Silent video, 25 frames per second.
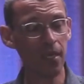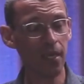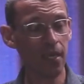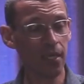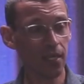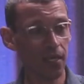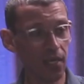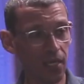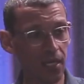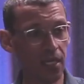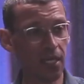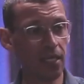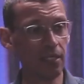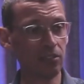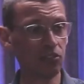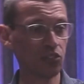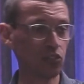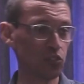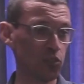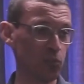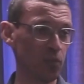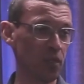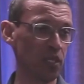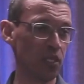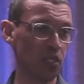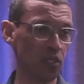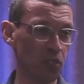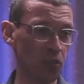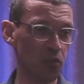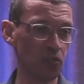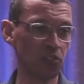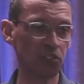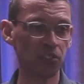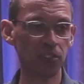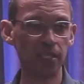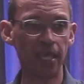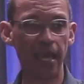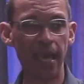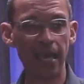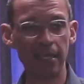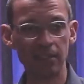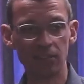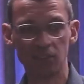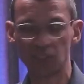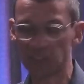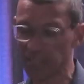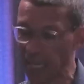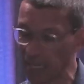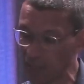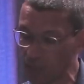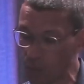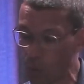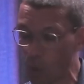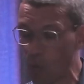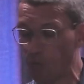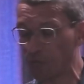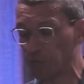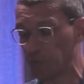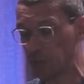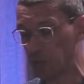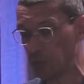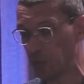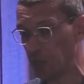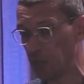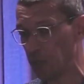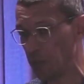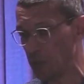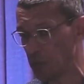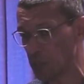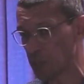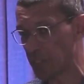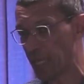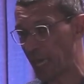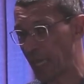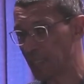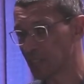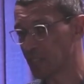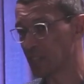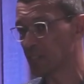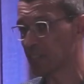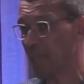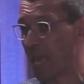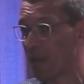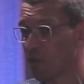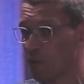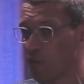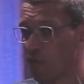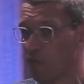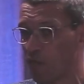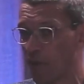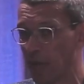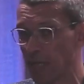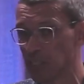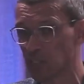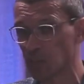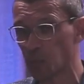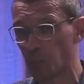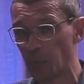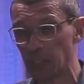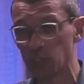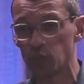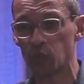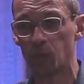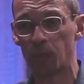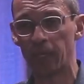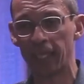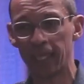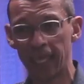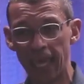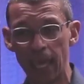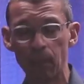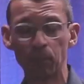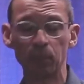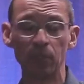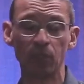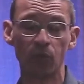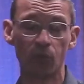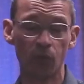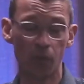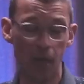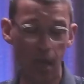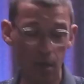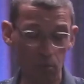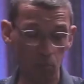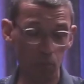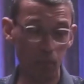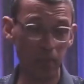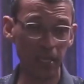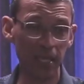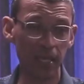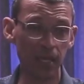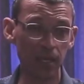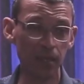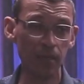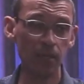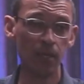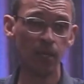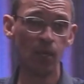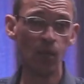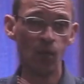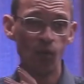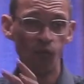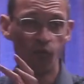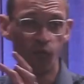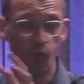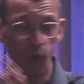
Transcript: needs to be used and sent off to use as a sacrifice, which will be kept and grown bigger for a